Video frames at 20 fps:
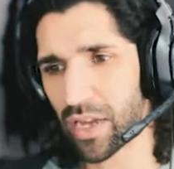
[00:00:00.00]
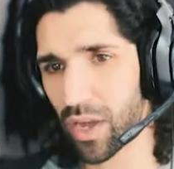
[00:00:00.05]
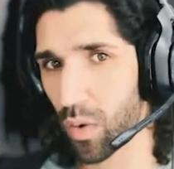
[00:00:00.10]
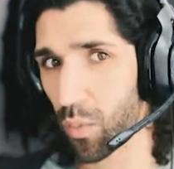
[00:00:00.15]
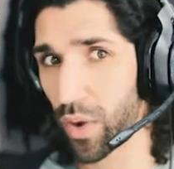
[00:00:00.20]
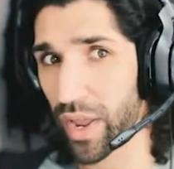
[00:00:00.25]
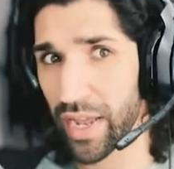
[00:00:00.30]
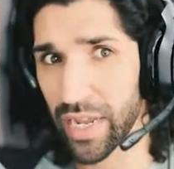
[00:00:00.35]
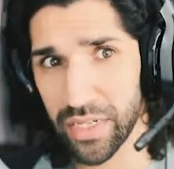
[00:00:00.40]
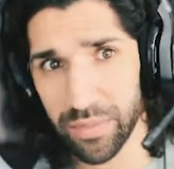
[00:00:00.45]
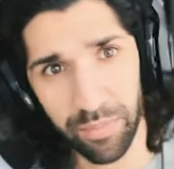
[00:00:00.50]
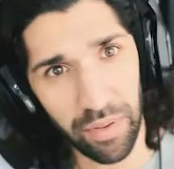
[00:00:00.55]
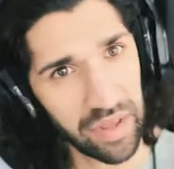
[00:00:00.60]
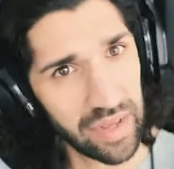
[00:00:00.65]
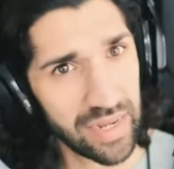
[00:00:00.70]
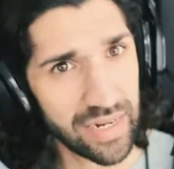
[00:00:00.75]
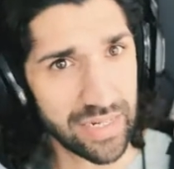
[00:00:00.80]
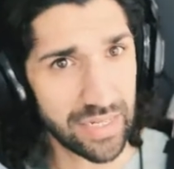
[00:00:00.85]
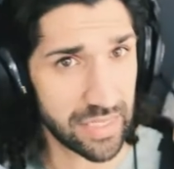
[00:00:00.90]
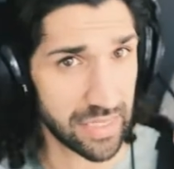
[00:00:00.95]
weird
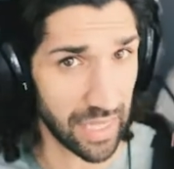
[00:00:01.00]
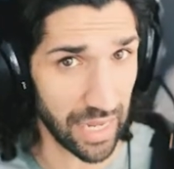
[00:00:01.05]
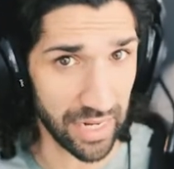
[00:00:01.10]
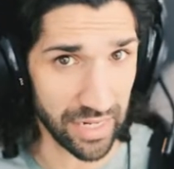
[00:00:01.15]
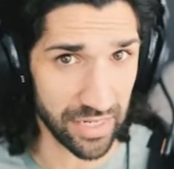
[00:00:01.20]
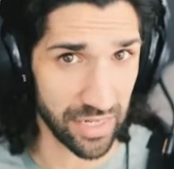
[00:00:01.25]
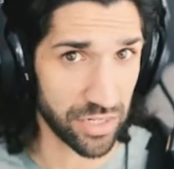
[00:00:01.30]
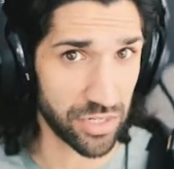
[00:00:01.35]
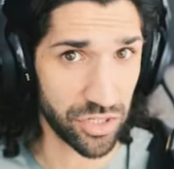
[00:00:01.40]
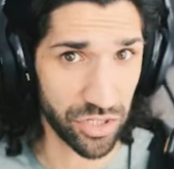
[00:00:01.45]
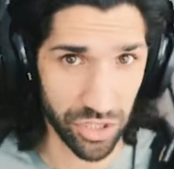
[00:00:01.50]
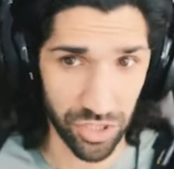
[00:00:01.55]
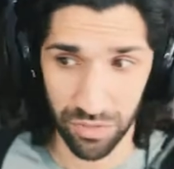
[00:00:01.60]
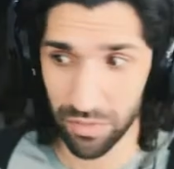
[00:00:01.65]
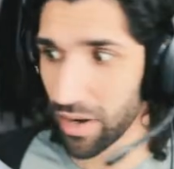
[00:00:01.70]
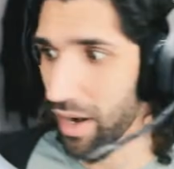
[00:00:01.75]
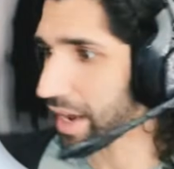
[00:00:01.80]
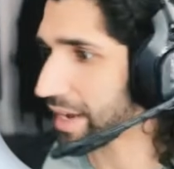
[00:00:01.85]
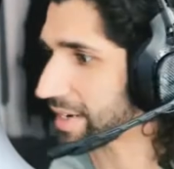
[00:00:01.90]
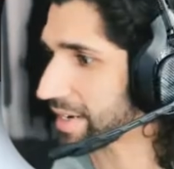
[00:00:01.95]
bird thing that can
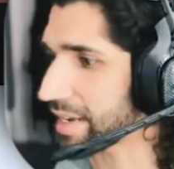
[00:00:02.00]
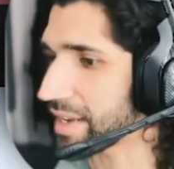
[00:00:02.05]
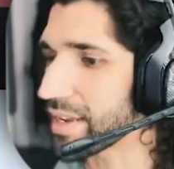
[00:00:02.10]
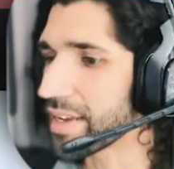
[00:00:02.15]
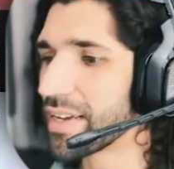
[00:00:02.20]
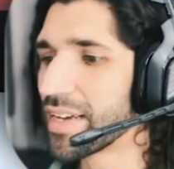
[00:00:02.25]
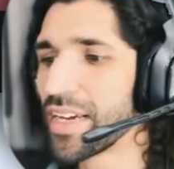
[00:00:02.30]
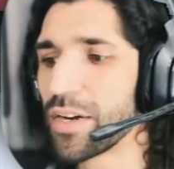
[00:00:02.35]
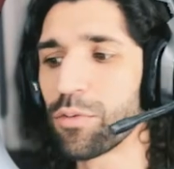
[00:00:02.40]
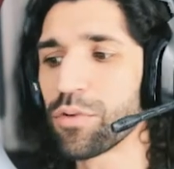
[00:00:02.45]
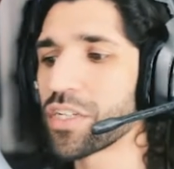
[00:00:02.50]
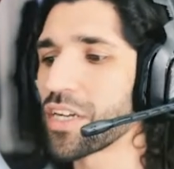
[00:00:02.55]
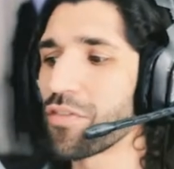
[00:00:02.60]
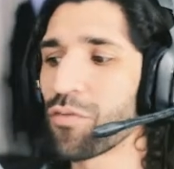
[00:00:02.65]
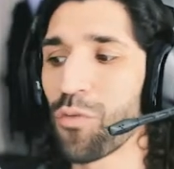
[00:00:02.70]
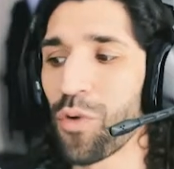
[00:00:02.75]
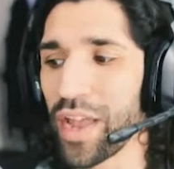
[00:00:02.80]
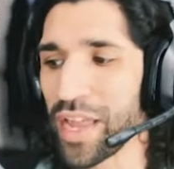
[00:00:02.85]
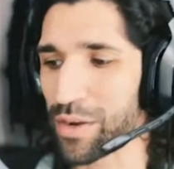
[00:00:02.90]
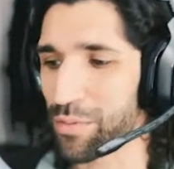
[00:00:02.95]
shoot lightning, whichever
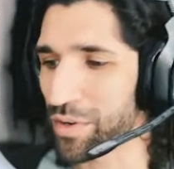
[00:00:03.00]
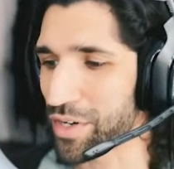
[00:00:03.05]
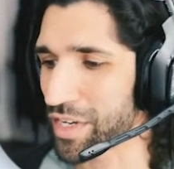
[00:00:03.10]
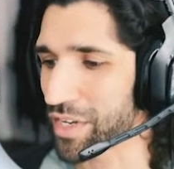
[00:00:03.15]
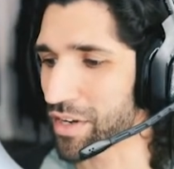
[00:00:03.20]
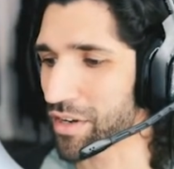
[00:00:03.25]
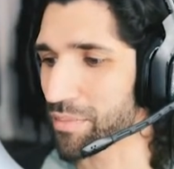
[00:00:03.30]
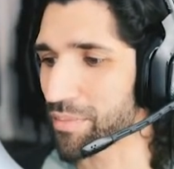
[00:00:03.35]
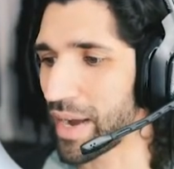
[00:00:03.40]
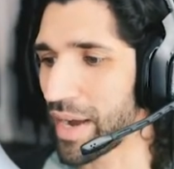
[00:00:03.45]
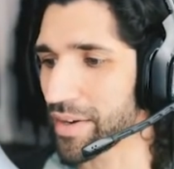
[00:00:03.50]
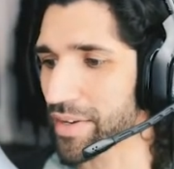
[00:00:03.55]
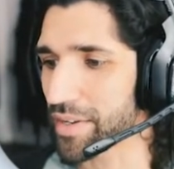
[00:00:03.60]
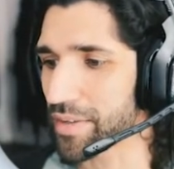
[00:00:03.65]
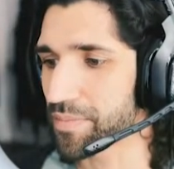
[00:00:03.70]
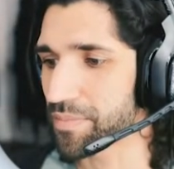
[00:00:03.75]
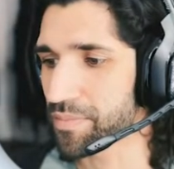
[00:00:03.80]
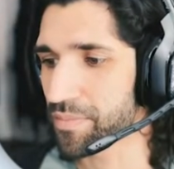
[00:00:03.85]
way you want to go about it.